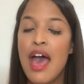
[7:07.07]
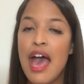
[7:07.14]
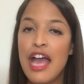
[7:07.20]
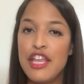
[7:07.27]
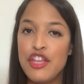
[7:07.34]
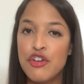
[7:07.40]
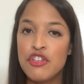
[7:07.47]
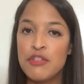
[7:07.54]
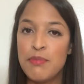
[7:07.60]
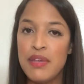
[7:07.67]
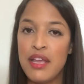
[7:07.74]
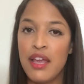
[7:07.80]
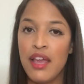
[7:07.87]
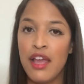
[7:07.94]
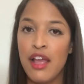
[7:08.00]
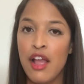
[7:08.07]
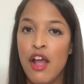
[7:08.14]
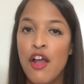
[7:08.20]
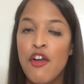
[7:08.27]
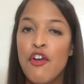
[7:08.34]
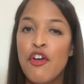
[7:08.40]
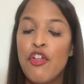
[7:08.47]
and you're speaking
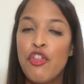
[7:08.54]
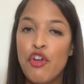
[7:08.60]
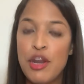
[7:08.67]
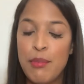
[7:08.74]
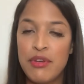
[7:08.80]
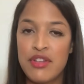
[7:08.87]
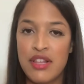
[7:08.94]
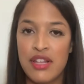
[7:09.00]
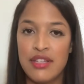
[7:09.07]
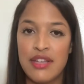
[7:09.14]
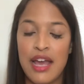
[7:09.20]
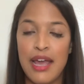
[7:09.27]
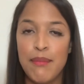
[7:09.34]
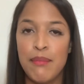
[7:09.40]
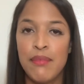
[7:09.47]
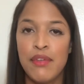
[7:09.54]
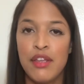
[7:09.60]
30% of the time.